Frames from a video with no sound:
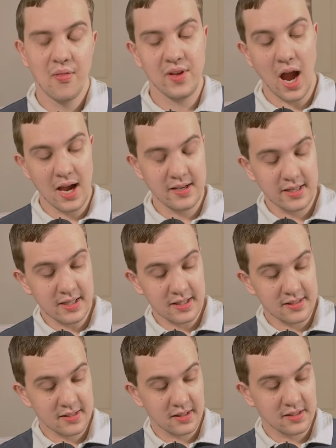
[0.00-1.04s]
The idea
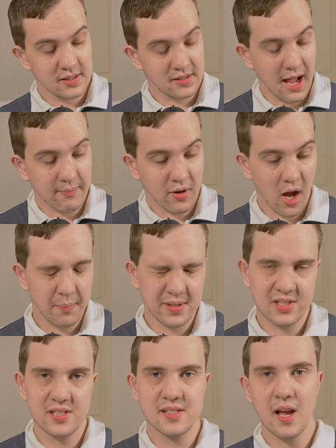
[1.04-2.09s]
is that this
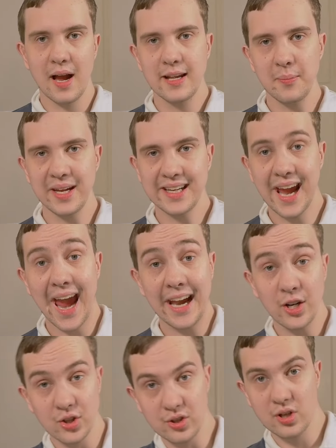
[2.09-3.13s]
laptop is designed to be
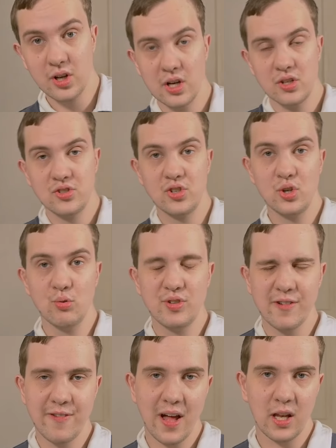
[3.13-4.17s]
catered to
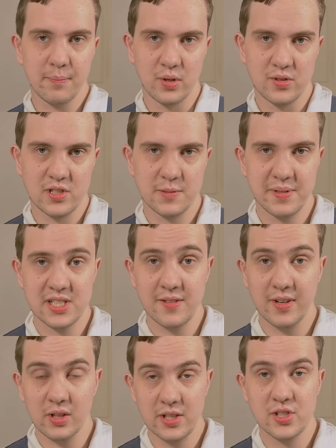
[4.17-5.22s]
developers,
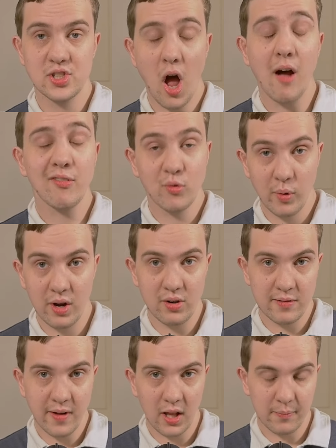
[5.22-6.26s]
specifically
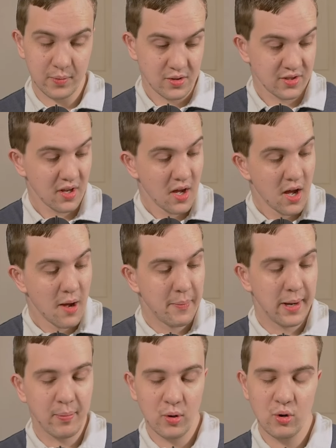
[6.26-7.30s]
software developers,
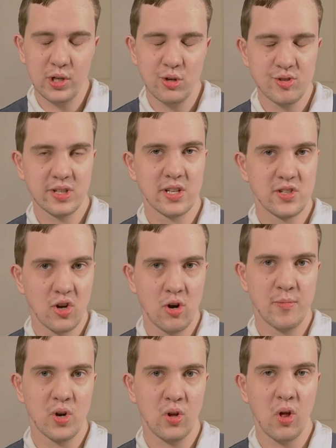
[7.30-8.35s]
people who are using the
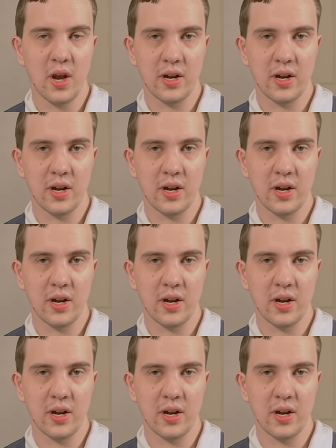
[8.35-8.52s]
terminal